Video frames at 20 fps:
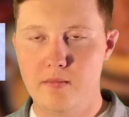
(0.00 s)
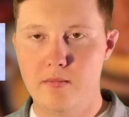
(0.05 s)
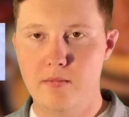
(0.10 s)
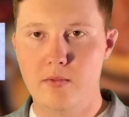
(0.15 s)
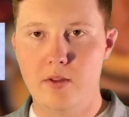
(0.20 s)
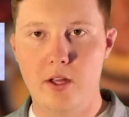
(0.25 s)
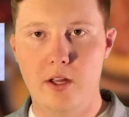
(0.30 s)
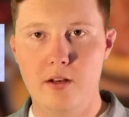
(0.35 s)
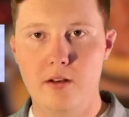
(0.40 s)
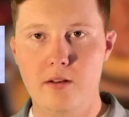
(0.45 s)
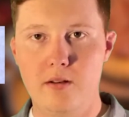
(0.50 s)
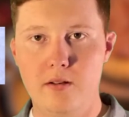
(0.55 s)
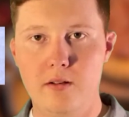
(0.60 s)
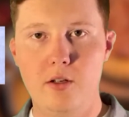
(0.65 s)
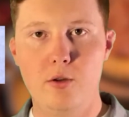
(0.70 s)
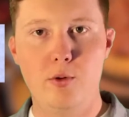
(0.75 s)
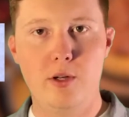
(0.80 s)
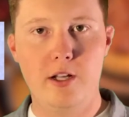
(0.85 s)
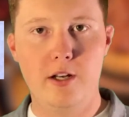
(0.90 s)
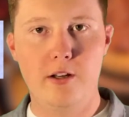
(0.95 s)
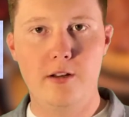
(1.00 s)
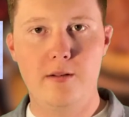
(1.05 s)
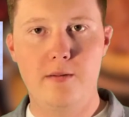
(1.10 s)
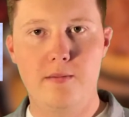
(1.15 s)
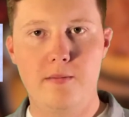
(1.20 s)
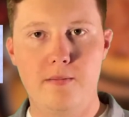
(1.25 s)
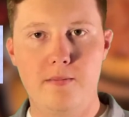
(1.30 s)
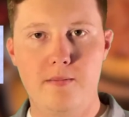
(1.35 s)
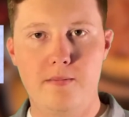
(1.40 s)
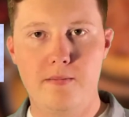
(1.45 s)
Then you eat it.
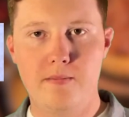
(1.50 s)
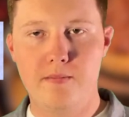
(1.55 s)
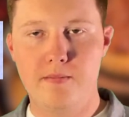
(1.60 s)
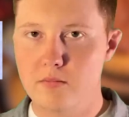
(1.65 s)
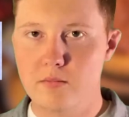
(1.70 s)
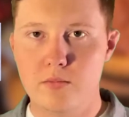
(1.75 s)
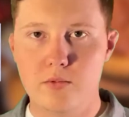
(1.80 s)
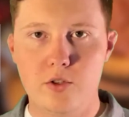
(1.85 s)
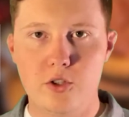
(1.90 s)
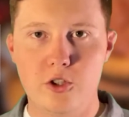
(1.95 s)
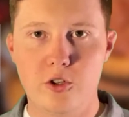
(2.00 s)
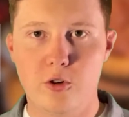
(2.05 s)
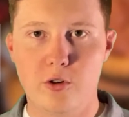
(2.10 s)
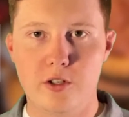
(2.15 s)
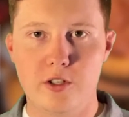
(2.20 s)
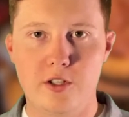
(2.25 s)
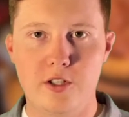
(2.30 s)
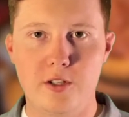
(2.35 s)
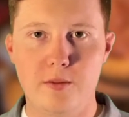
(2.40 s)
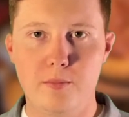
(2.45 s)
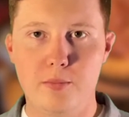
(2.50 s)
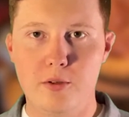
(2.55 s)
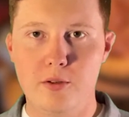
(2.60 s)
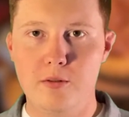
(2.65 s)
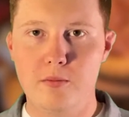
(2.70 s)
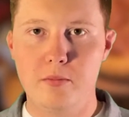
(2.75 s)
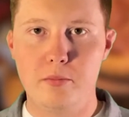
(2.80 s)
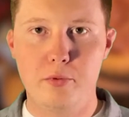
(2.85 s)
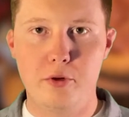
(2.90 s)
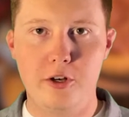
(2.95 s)
Short and simple,
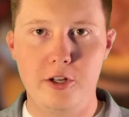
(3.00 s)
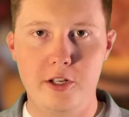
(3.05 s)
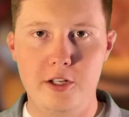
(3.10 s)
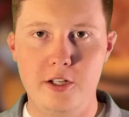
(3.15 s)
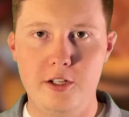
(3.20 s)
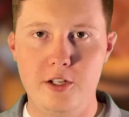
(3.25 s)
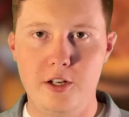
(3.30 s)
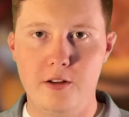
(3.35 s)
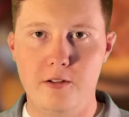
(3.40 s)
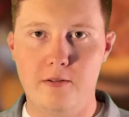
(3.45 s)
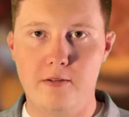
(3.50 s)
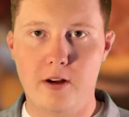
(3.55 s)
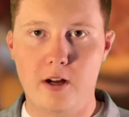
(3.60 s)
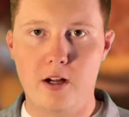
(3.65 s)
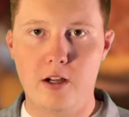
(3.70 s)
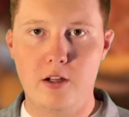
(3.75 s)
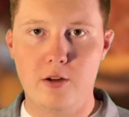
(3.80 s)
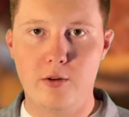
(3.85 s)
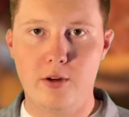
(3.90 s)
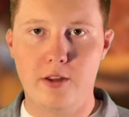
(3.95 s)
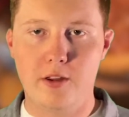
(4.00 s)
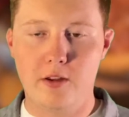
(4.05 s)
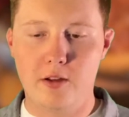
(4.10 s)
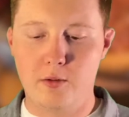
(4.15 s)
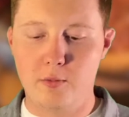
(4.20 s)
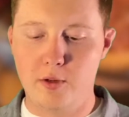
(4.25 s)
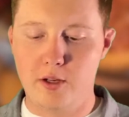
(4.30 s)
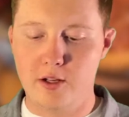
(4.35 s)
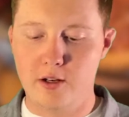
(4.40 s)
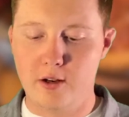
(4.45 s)
pretty easy to follow. I think
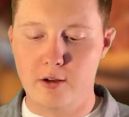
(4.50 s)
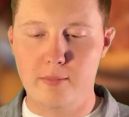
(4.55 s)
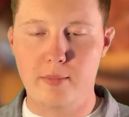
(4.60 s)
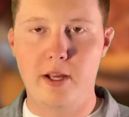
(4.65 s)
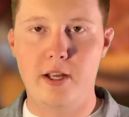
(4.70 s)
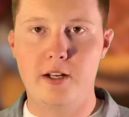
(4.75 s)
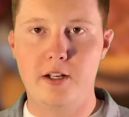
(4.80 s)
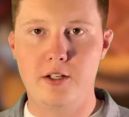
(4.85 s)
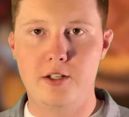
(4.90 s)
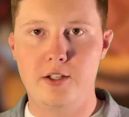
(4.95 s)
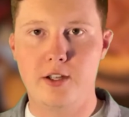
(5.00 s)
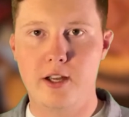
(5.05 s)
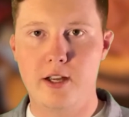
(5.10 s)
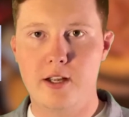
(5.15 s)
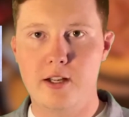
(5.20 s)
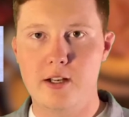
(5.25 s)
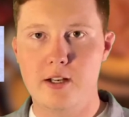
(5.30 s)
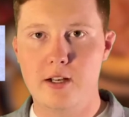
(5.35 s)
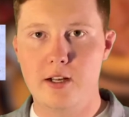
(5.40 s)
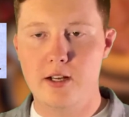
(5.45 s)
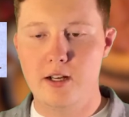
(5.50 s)
we could all manage that.